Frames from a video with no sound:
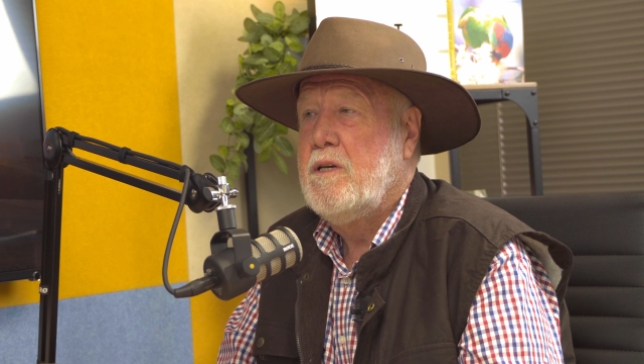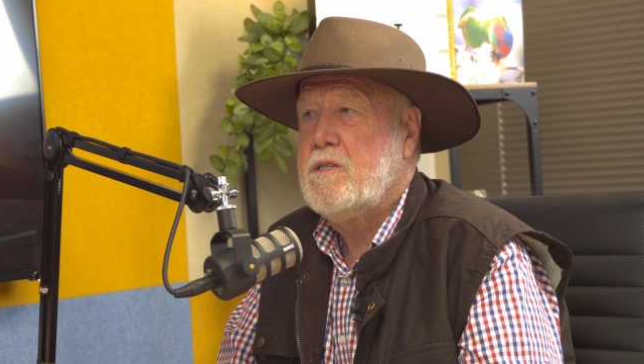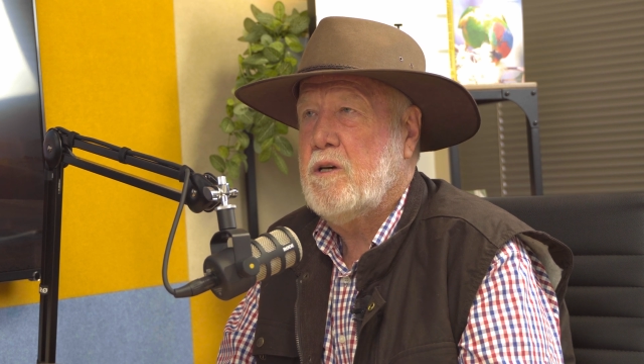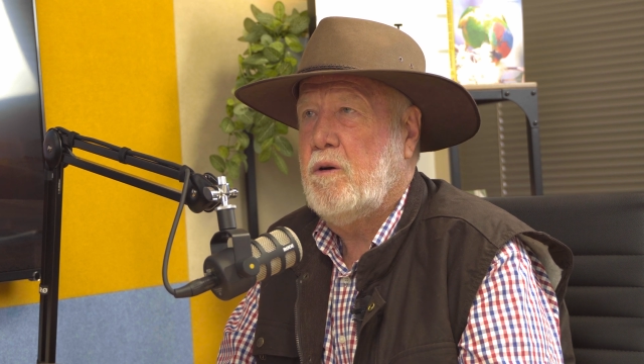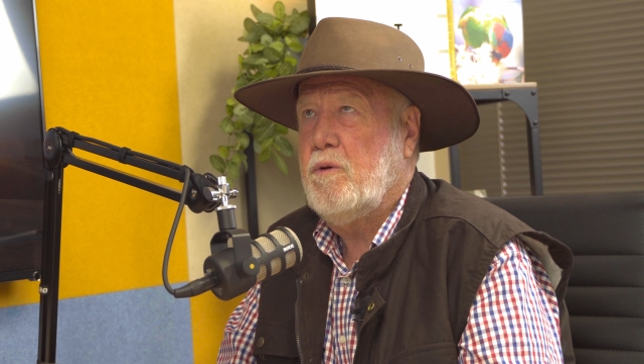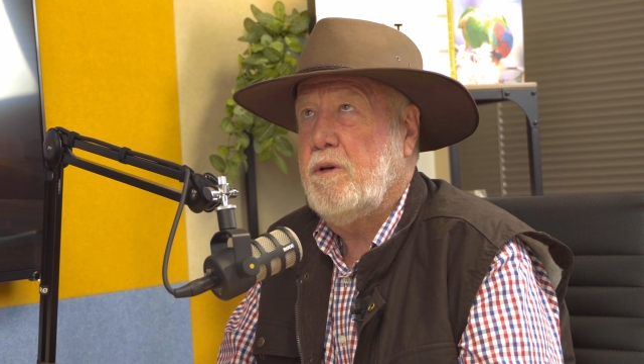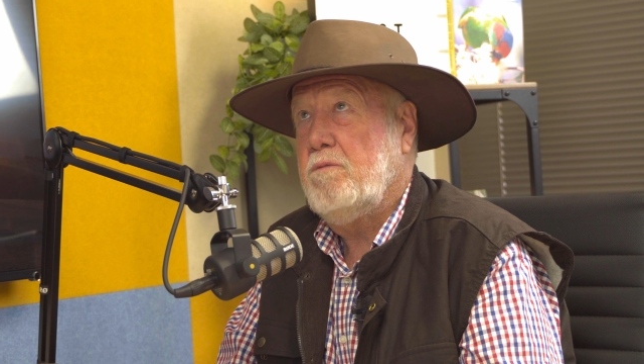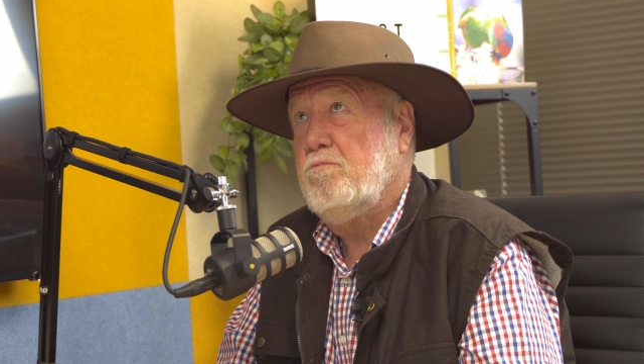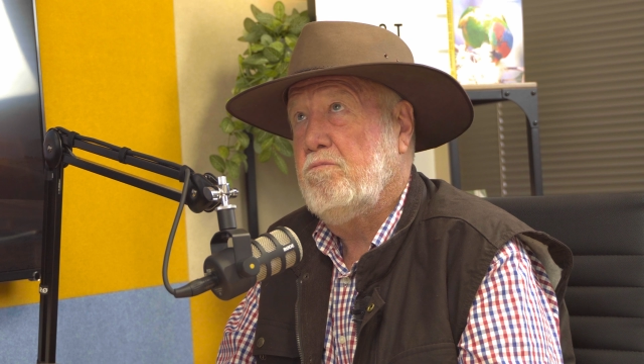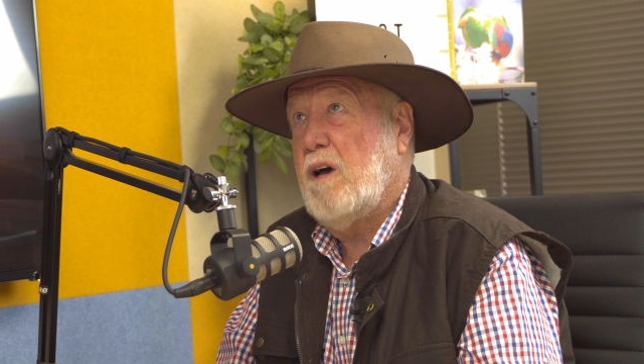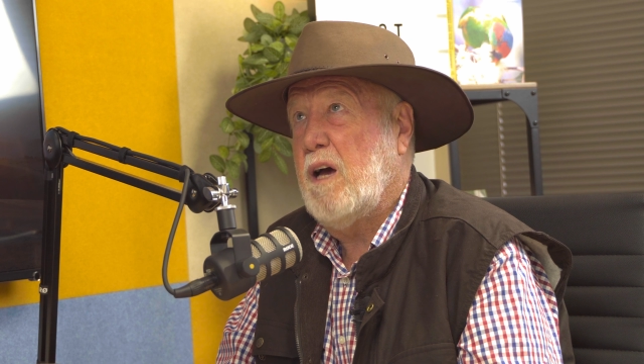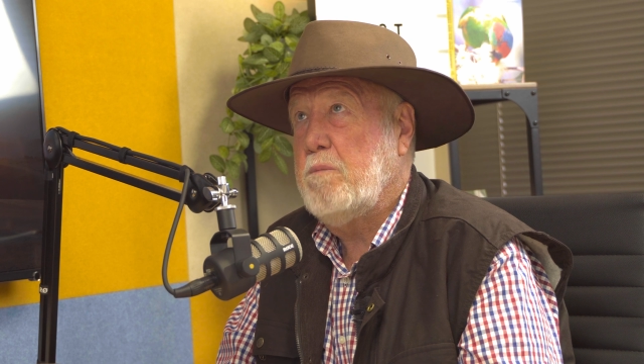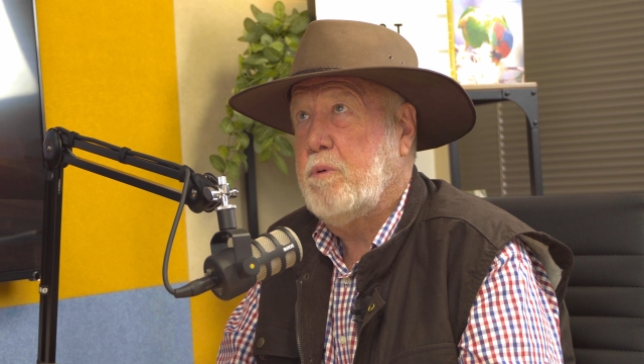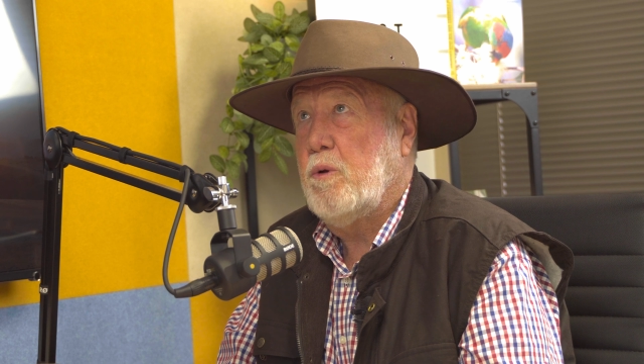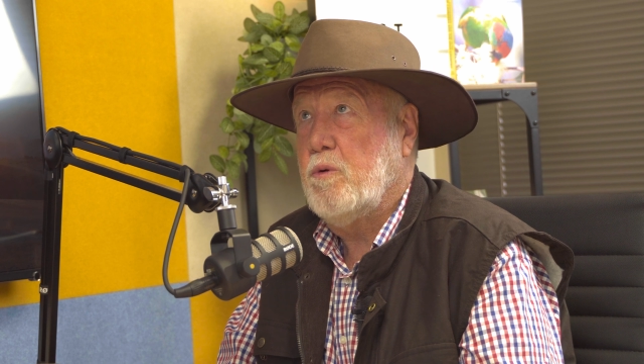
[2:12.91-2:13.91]
so in
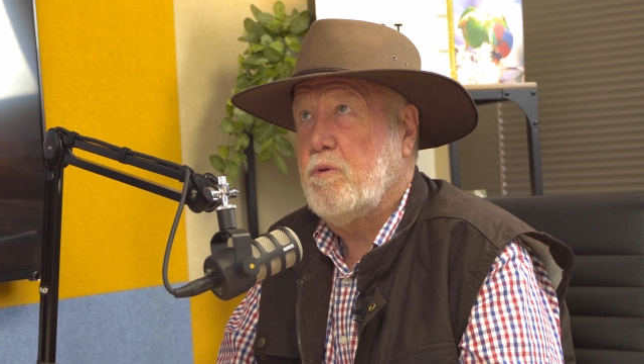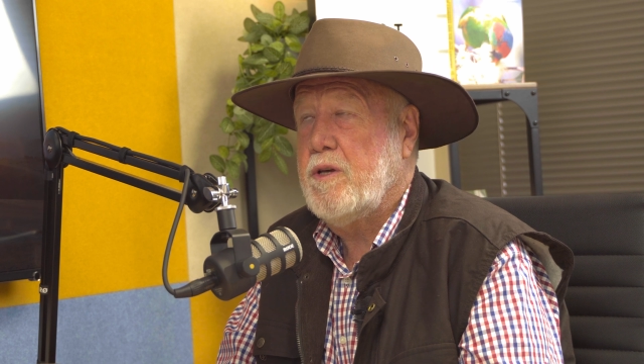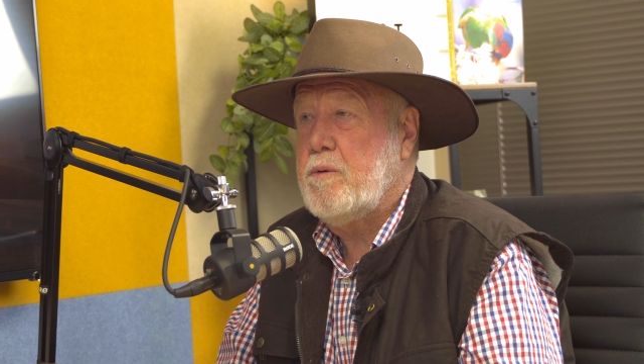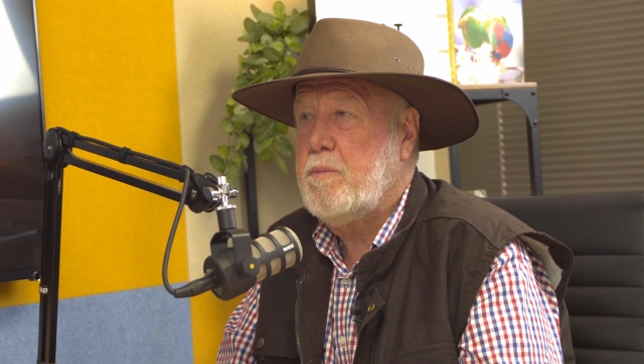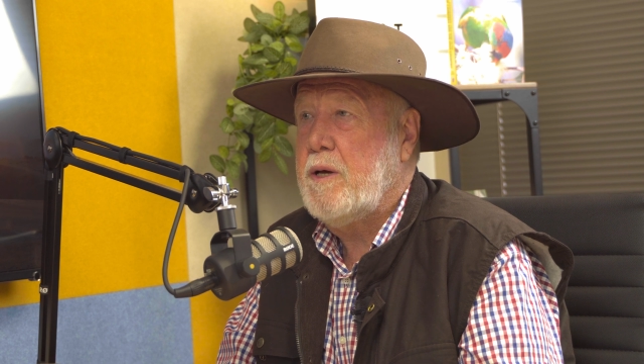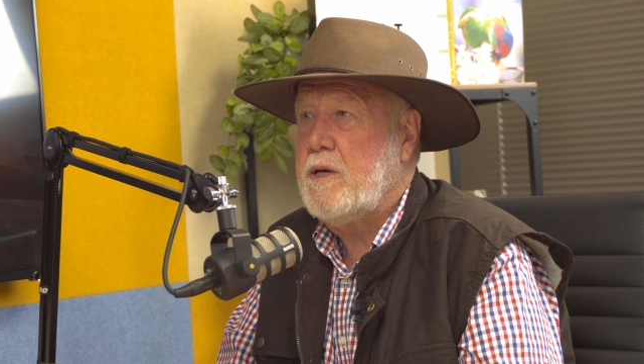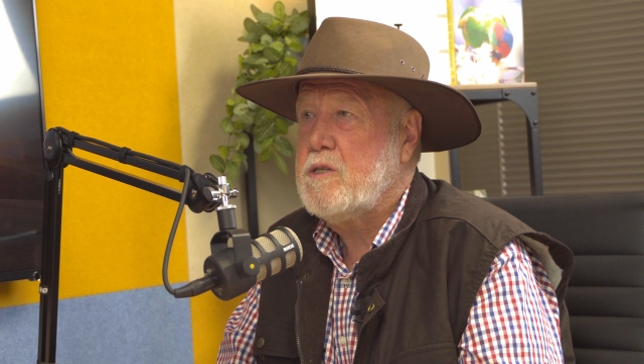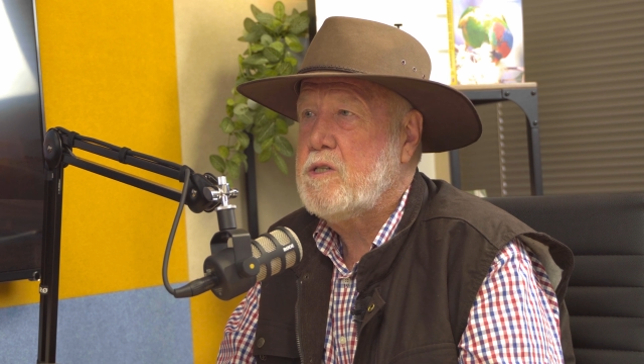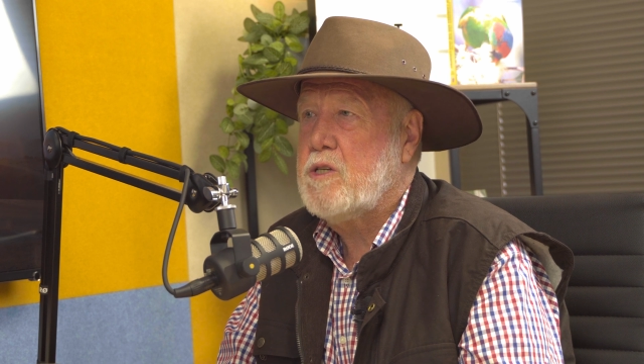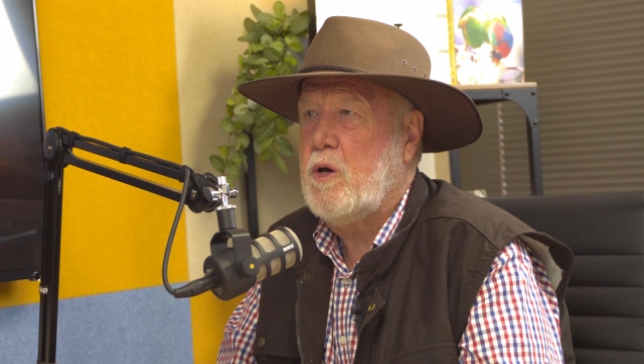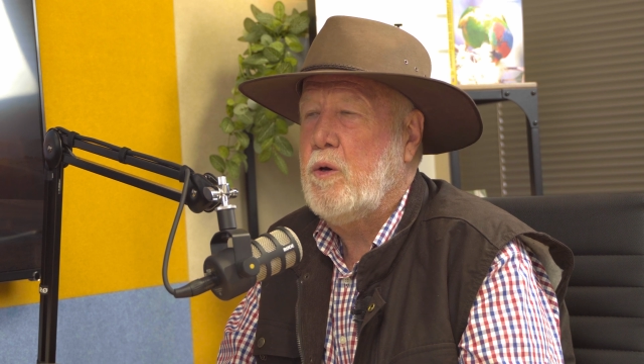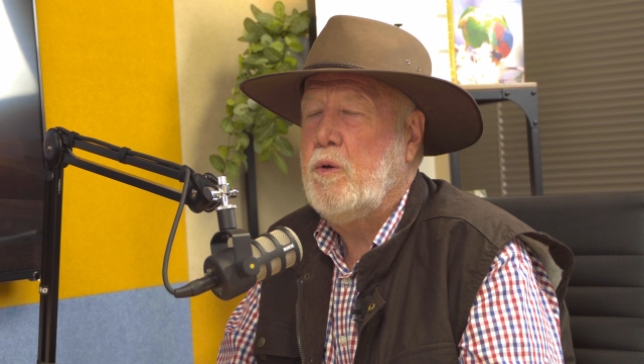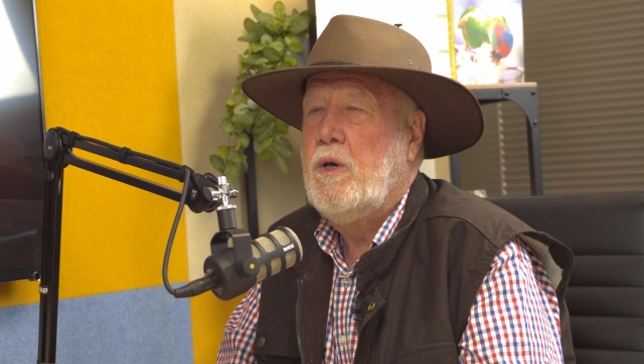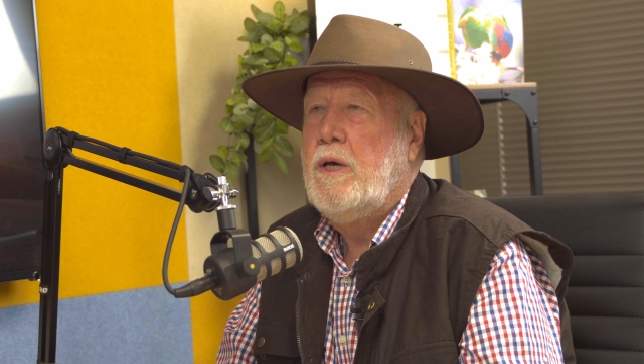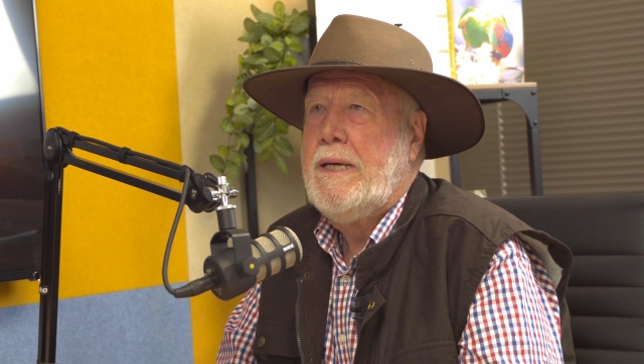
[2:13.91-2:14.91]
April or thereabouts.
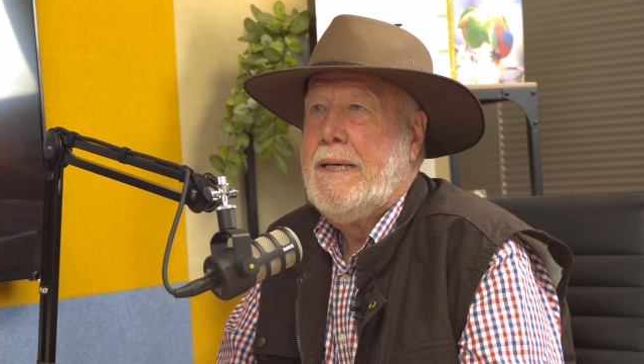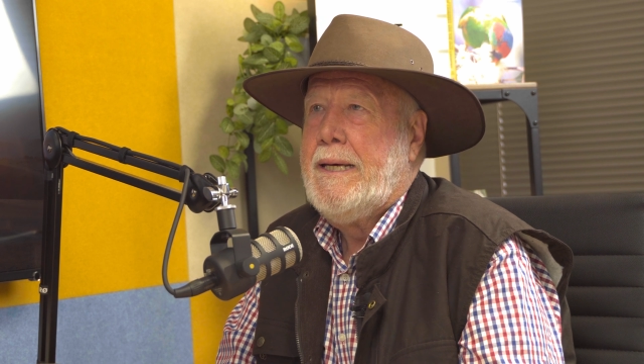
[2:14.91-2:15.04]
So,